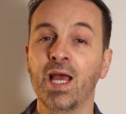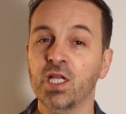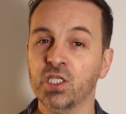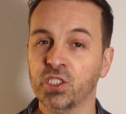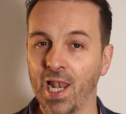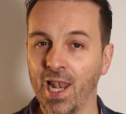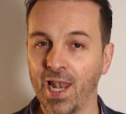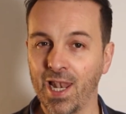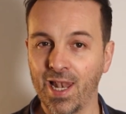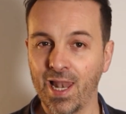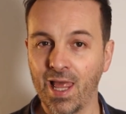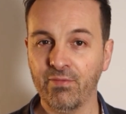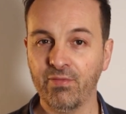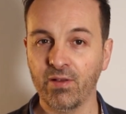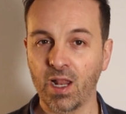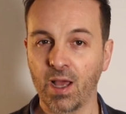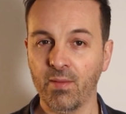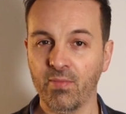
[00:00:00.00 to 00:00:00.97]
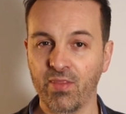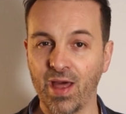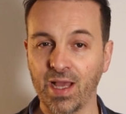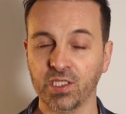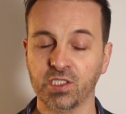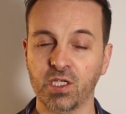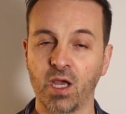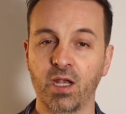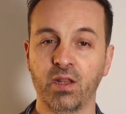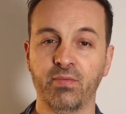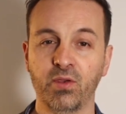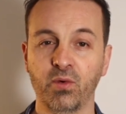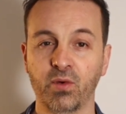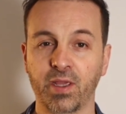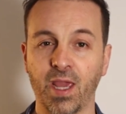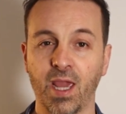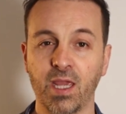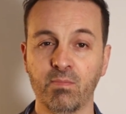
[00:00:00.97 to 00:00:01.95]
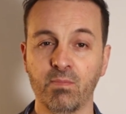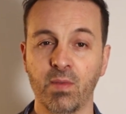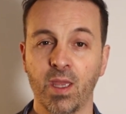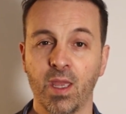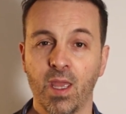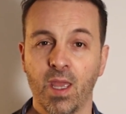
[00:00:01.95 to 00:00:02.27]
to level up that side of your game.